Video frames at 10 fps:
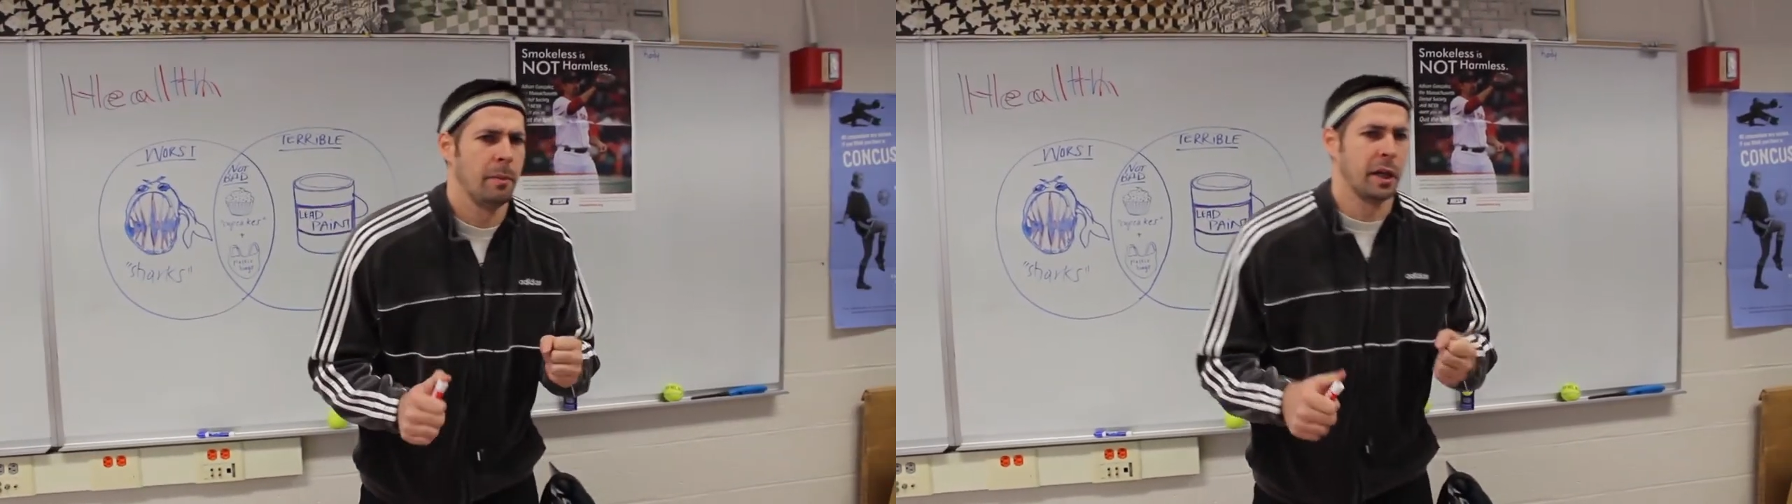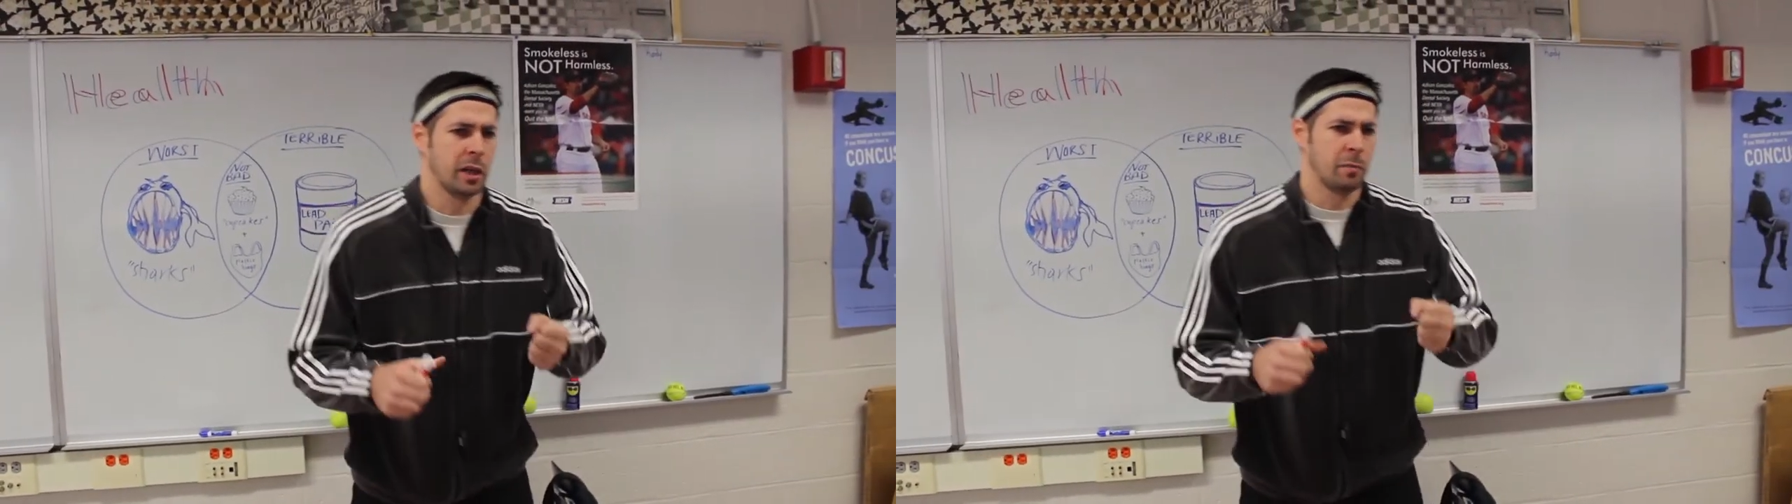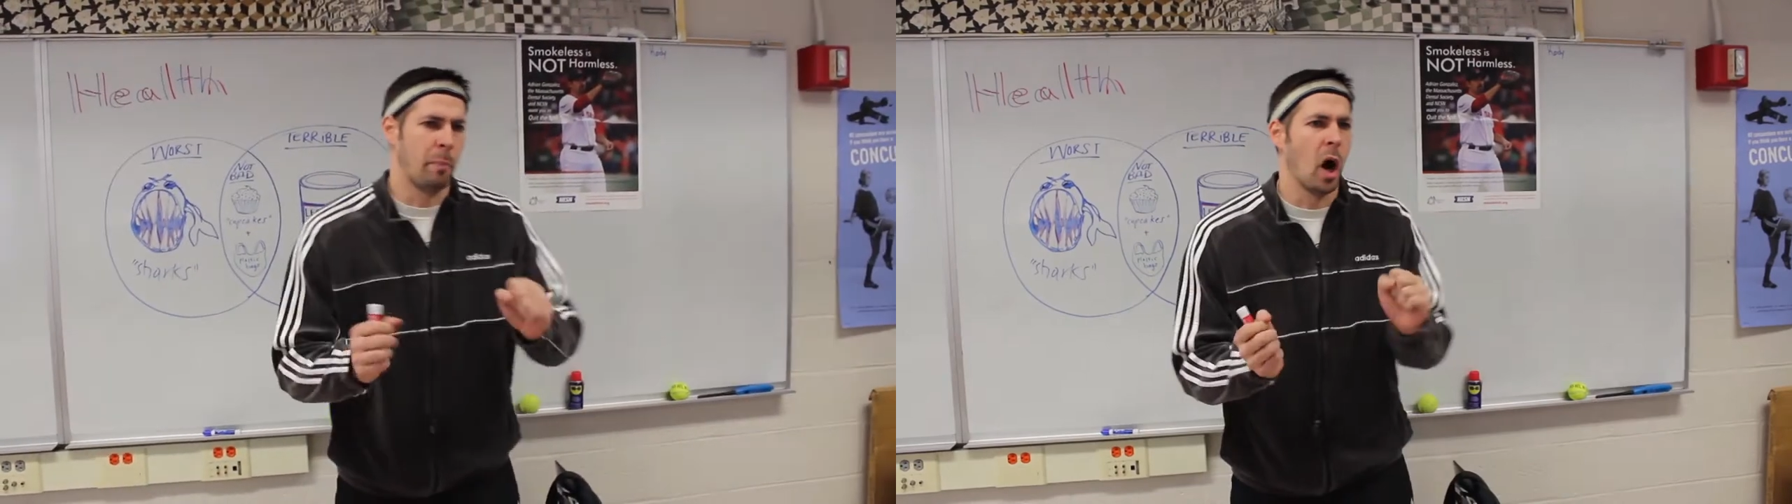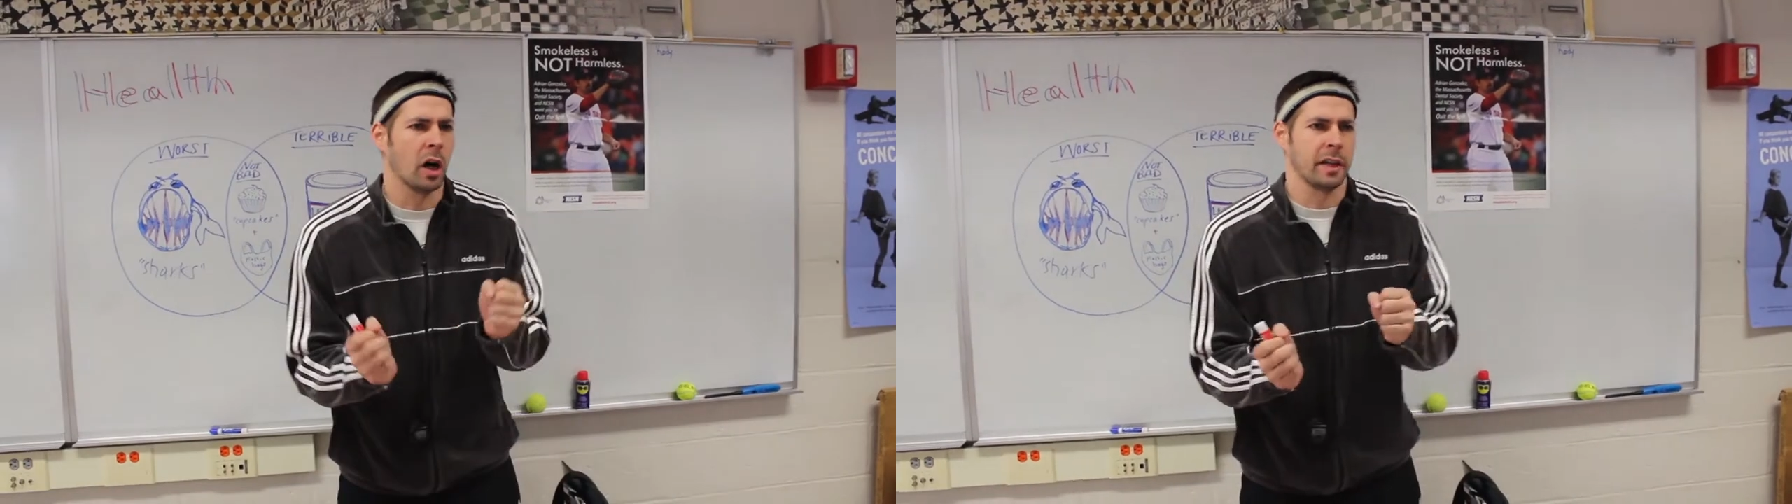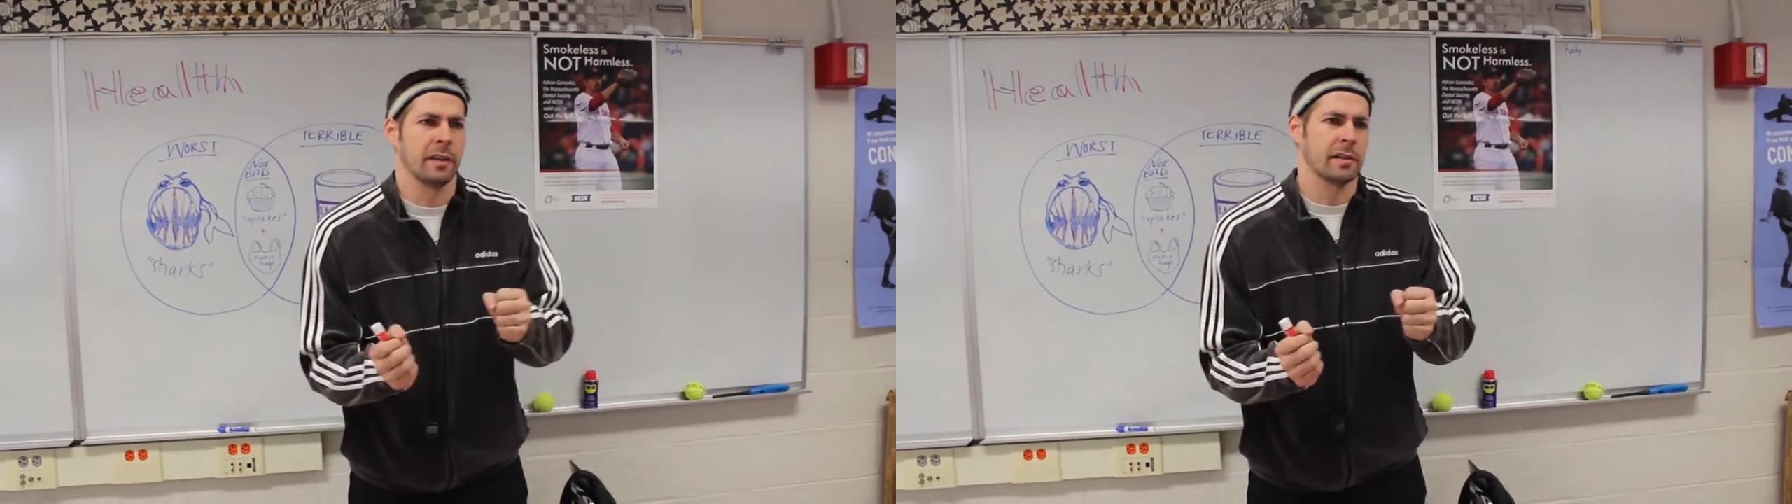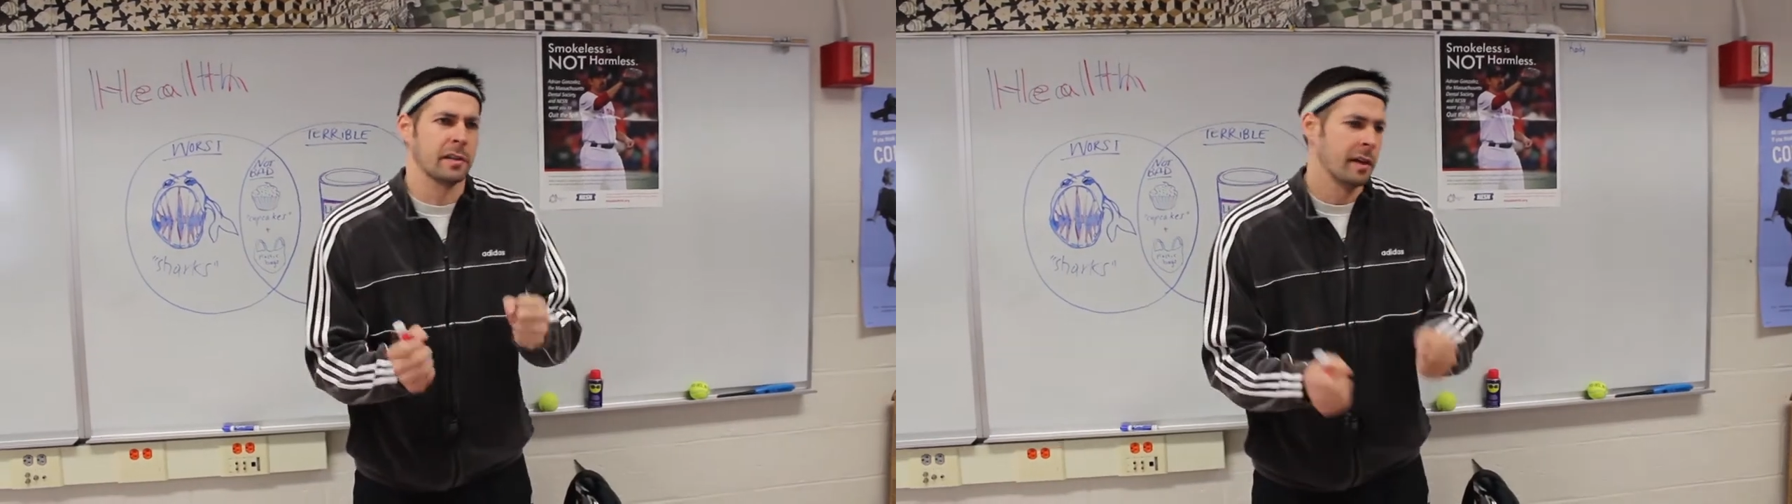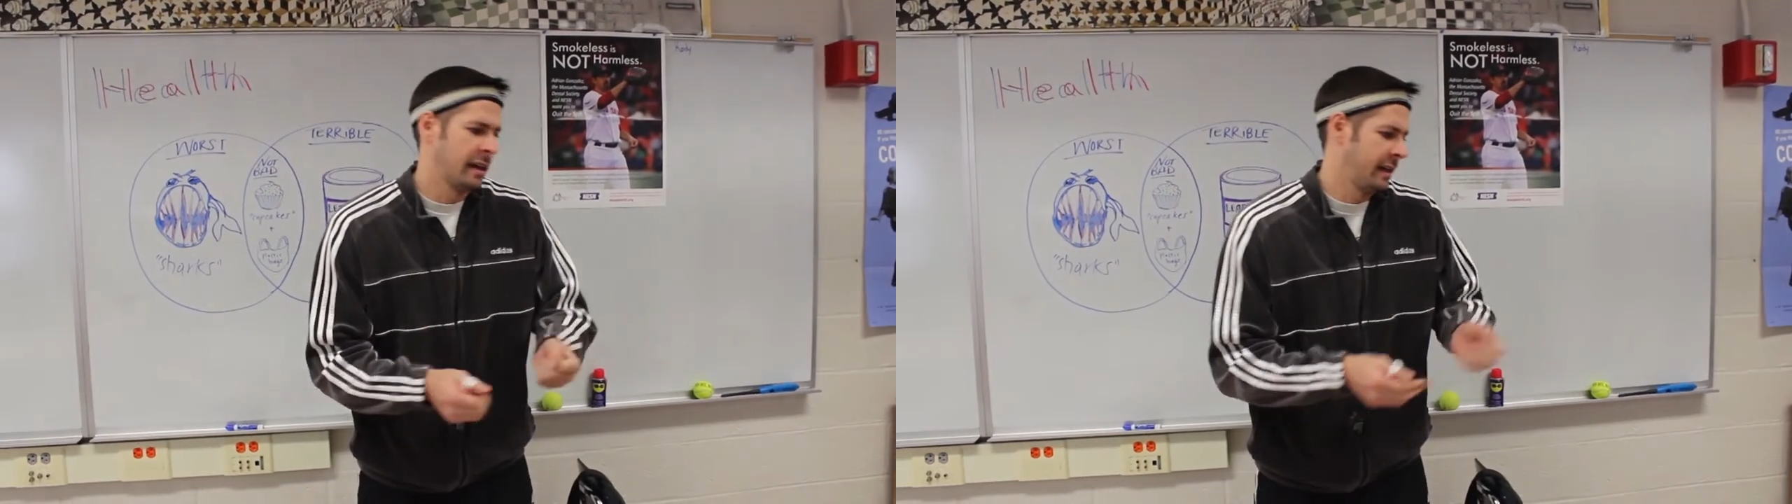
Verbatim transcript: because Balkis